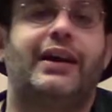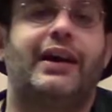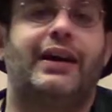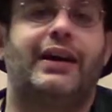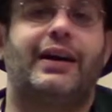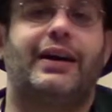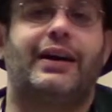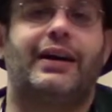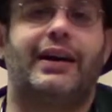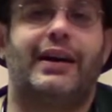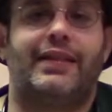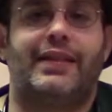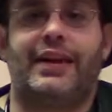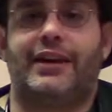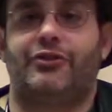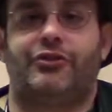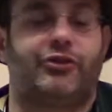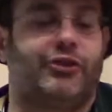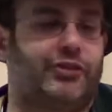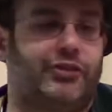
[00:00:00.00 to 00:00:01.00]
And
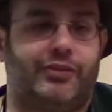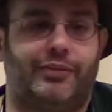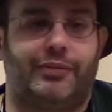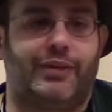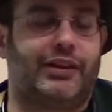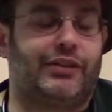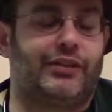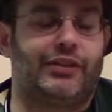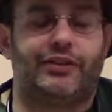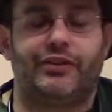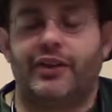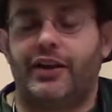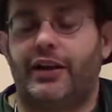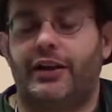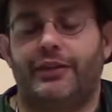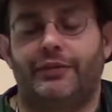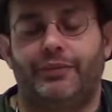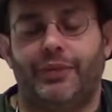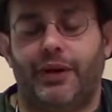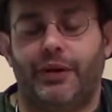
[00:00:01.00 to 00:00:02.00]
that just is
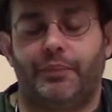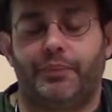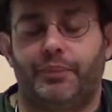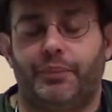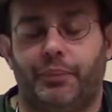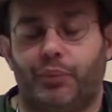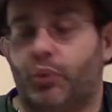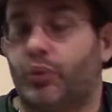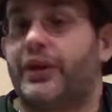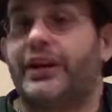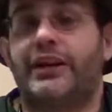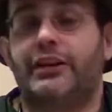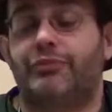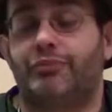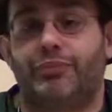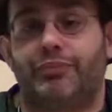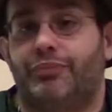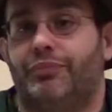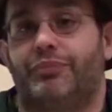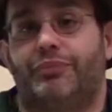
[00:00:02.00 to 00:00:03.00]
a
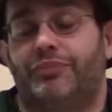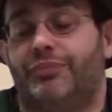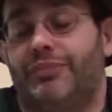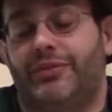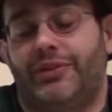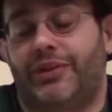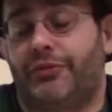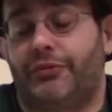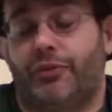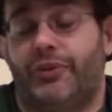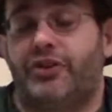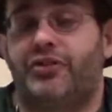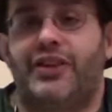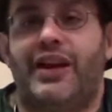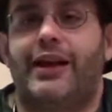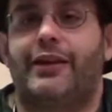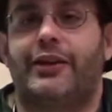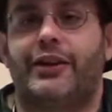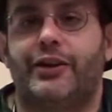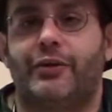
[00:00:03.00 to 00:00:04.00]
breed
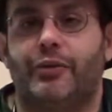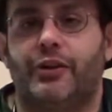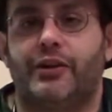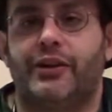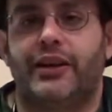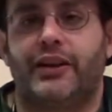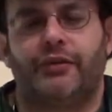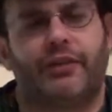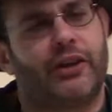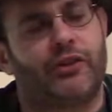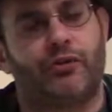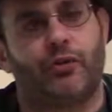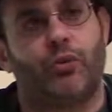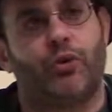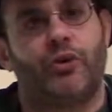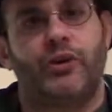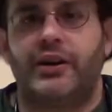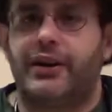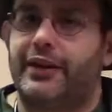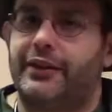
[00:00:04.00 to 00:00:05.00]
differentiality, really, if that's a
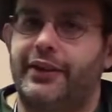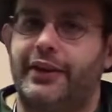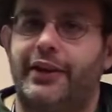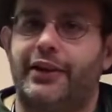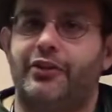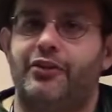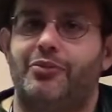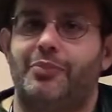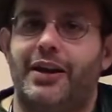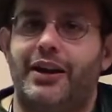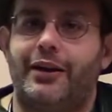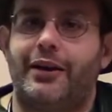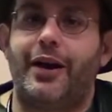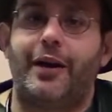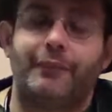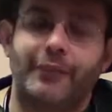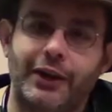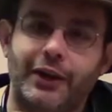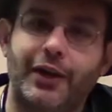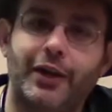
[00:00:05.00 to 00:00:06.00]
word, and I think I just made it
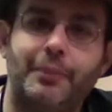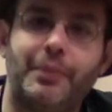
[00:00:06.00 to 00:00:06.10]
up.